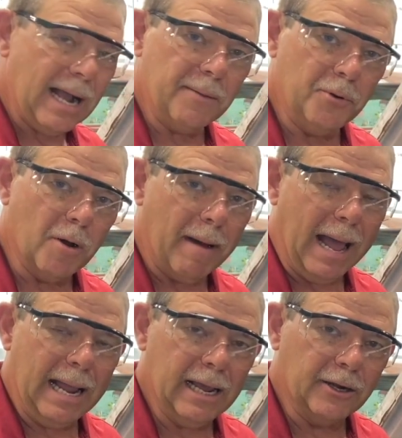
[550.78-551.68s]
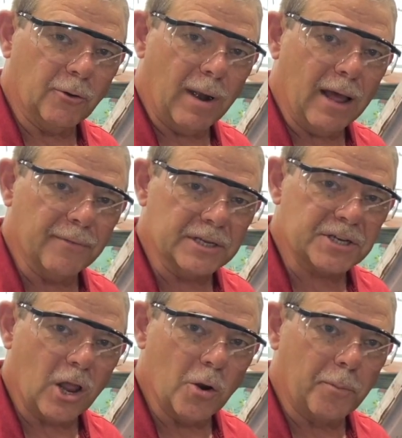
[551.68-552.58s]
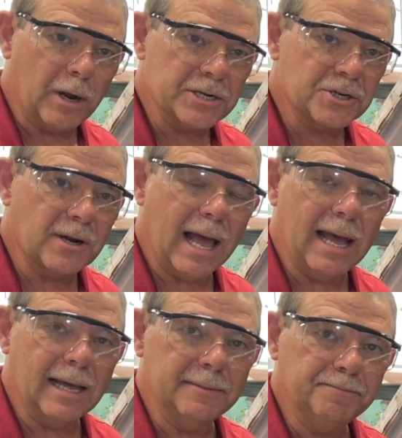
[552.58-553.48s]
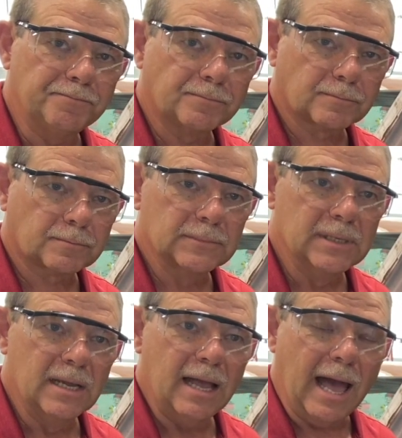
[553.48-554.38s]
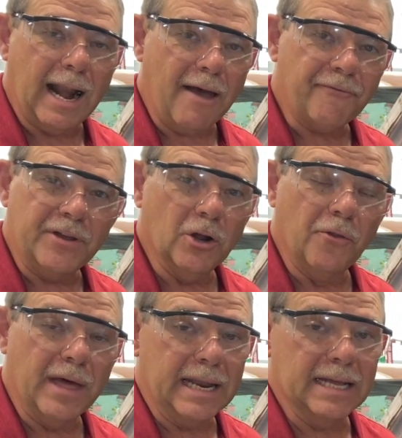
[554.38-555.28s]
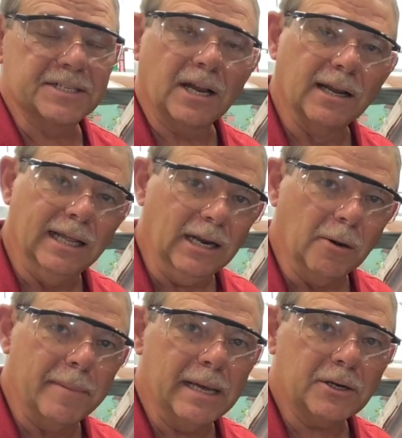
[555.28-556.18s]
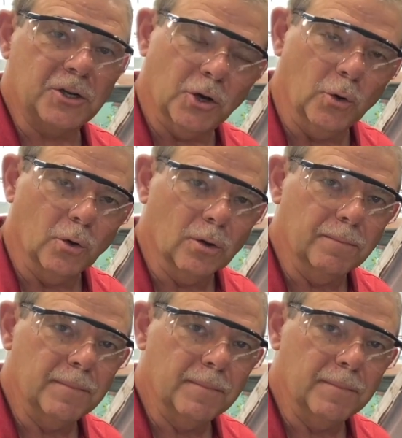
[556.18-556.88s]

can put my hand around this low pressure line and I feel that it's a little bit cool.